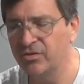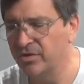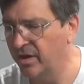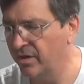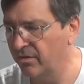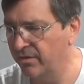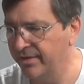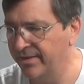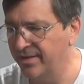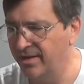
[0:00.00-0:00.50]

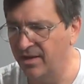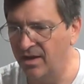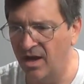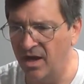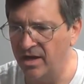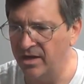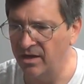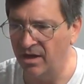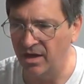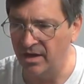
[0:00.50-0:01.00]
generally the
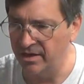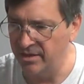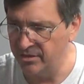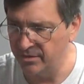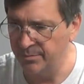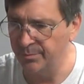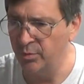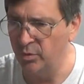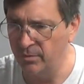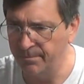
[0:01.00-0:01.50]
guideline
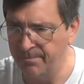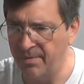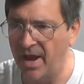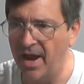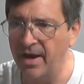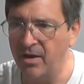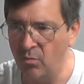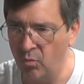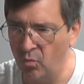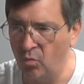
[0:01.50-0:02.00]
is put
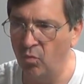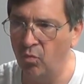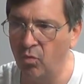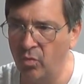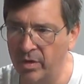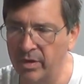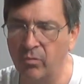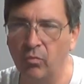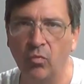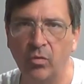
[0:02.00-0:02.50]
back
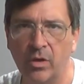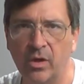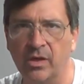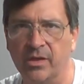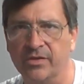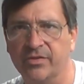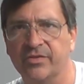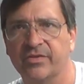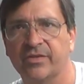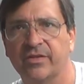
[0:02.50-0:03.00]
what
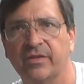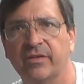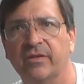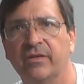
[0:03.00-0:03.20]
was,